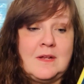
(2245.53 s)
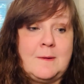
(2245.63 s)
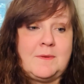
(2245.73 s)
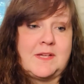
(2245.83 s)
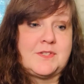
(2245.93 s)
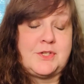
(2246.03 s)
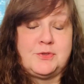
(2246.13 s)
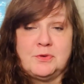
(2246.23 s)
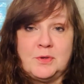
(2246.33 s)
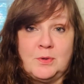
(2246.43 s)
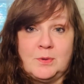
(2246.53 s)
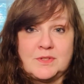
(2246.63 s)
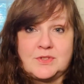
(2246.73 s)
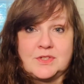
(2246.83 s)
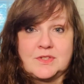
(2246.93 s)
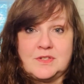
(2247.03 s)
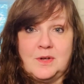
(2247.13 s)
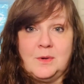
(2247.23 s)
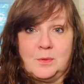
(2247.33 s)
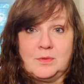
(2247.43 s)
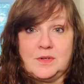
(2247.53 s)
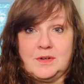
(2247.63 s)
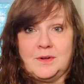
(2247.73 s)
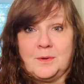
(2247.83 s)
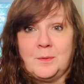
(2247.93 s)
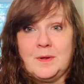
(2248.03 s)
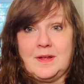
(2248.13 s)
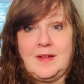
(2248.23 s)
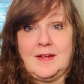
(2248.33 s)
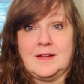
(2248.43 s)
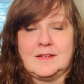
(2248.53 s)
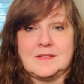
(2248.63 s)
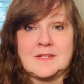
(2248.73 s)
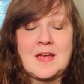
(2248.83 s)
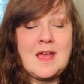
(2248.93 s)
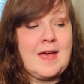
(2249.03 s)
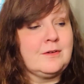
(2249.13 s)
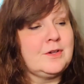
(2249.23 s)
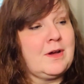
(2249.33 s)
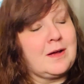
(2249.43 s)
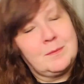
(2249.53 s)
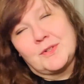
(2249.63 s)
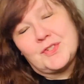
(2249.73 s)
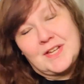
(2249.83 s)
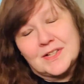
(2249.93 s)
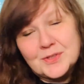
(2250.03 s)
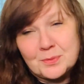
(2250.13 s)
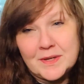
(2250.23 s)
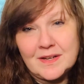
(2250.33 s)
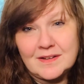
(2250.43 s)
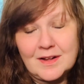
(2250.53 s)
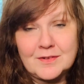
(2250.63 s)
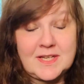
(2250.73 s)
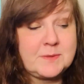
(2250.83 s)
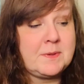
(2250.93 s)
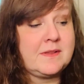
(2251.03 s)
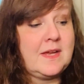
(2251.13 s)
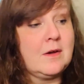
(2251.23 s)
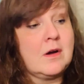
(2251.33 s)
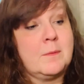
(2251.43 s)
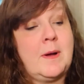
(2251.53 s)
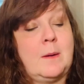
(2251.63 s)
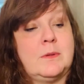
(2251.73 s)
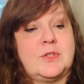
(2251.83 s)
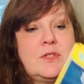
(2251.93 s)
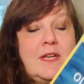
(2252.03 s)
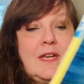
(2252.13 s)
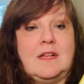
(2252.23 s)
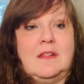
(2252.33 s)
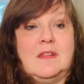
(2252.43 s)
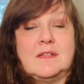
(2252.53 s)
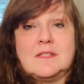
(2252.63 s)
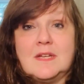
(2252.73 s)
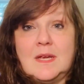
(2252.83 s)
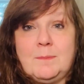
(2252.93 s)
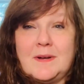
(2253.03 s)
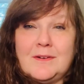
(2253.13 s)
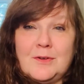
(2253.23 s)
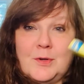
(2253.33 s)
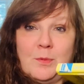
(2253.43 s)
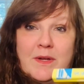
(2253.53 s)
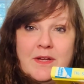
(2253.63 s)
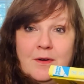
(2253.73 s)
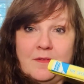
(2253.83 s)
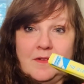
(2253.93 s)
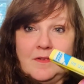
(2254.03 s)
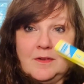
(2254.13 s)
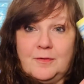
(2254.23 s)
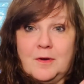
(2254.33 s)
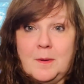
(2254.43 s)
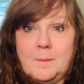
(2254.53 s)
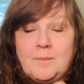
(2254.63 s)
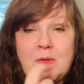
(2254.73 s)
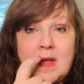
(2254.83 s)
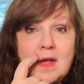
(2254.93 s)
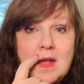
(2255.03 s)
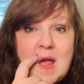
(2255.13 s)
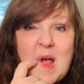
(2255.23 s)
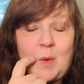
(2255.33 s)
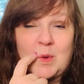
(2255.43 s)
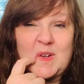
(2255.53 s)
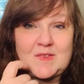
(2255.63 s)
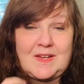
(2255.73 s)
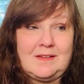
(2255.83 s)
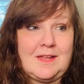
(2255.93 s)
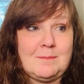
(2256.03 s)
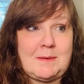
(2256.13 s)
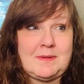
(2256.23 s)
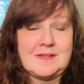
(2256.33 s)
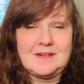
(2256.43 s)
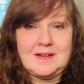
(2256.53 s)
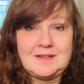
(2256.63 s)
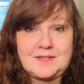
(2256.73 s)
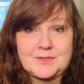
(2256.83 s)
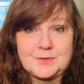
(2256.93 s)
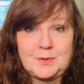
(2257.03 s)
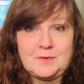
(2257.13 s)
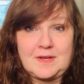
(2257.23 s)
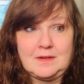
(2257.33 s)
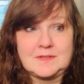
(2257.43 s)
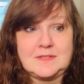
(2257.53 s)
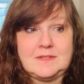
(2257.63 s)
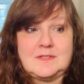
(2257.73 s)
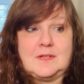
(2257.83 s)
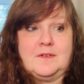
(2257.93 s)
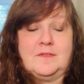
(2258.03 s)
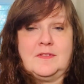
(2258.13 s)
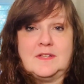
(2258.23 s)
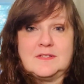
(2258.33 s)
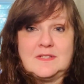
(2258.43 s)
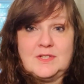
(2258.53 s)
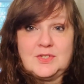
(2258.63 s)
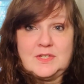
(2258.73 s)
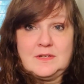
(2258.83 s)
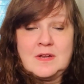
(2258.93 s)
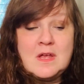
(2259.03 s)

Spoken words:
Nancy Drew is just known, you know. And I don't know how much kids are reading nowadays, but they are published like in this type, and I don't know what year this is from. I want to say like maybe the 90s or 2000s of this edition.